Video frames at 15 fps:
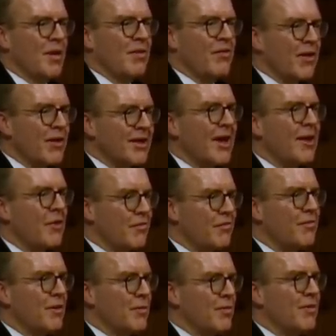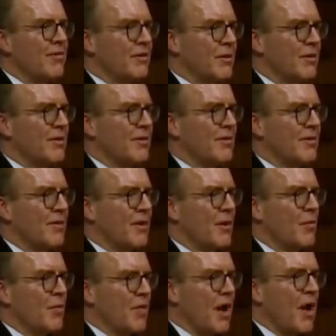If I cannot feel this good,
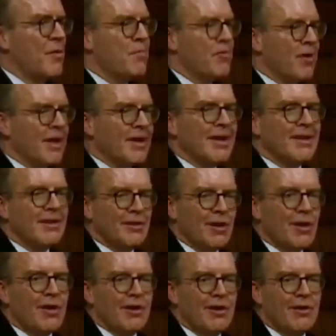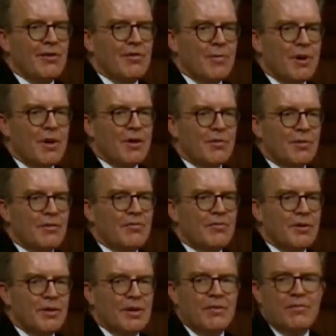without breaking the guidelines my own
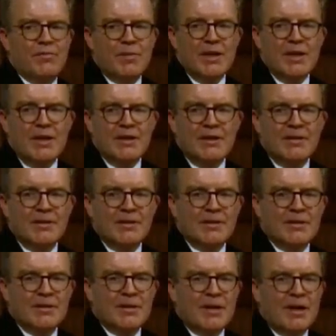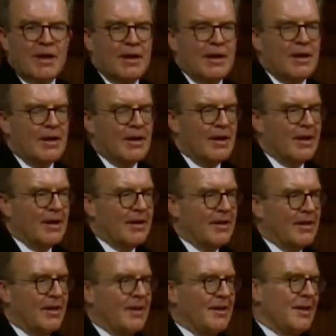government give me. Uh,
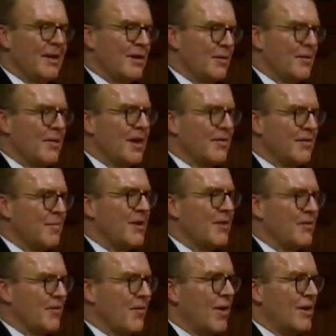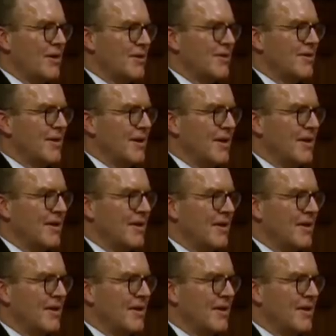you know, that's a bit strange, isn't it?